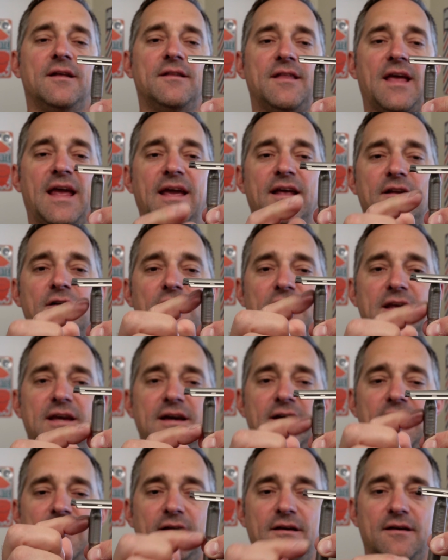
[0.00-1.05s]
The handle
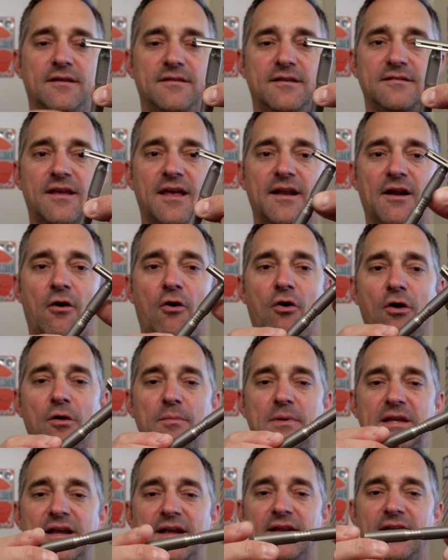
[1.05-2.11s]
here, this can all
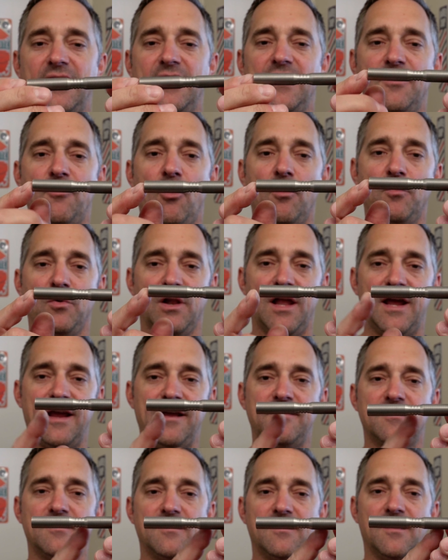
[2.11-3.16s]
be done in a normal
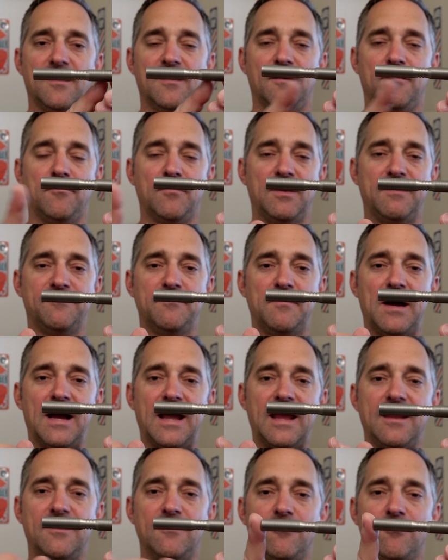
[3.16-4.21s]
lathe. If
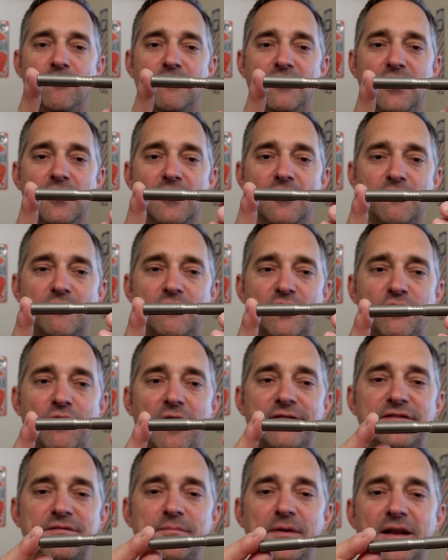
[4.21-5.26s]
my little
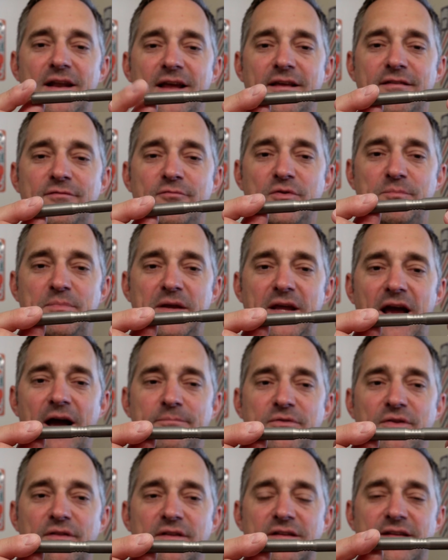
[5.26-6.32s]
craftsman lathe would be
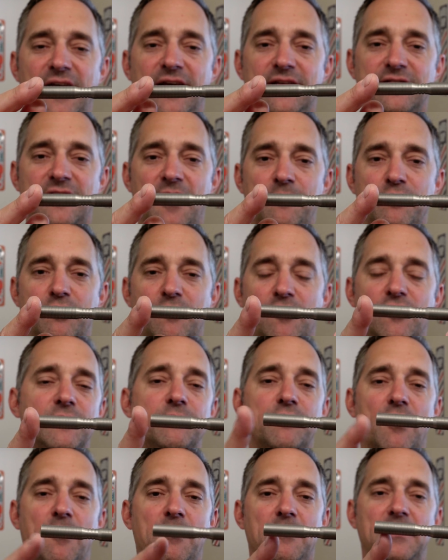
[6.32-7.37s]
up to the task, I could
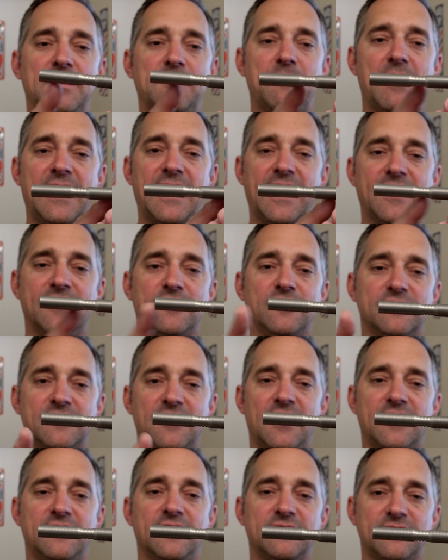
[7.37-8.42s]
probably make handles
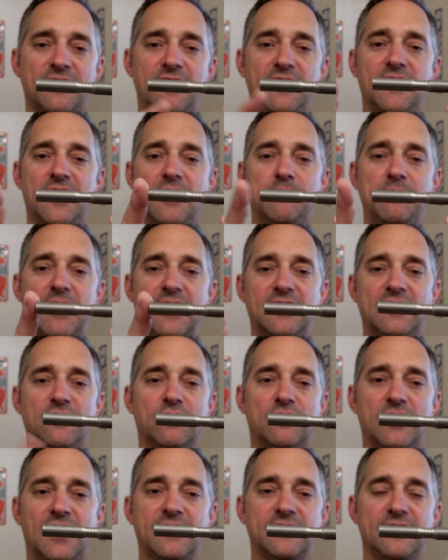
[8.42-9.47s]
like this and make it
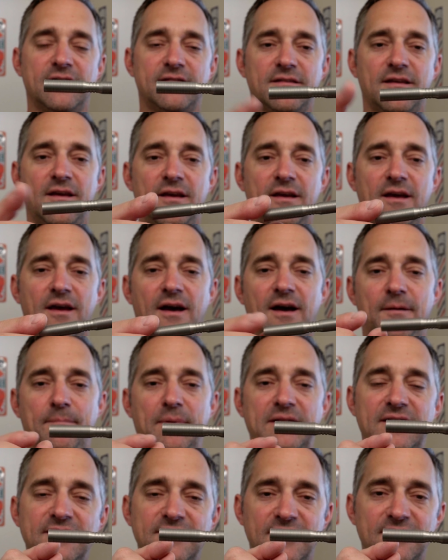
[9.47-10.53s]
look like this.
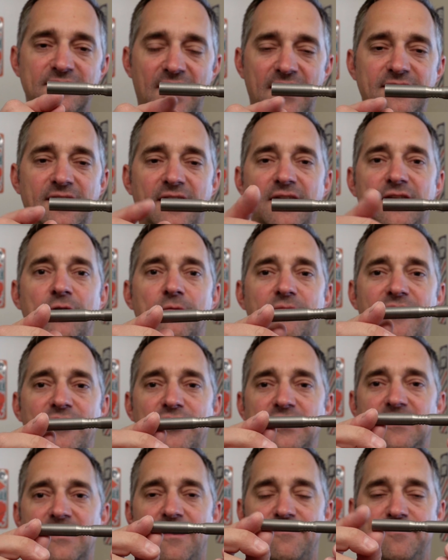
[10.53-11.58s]
But this is titanium,
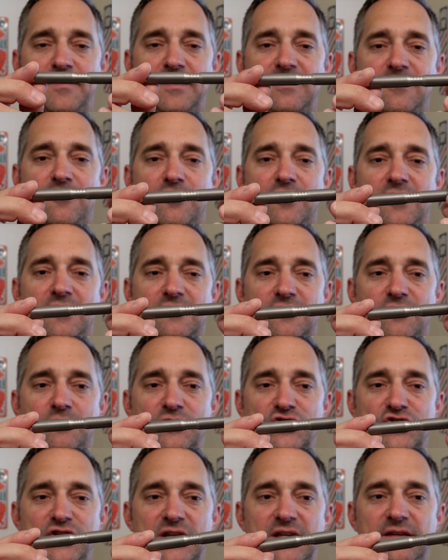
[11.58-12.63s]
very tough material to
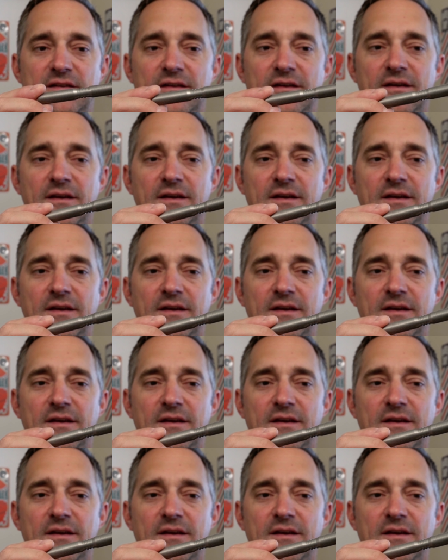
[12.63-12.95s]
machine.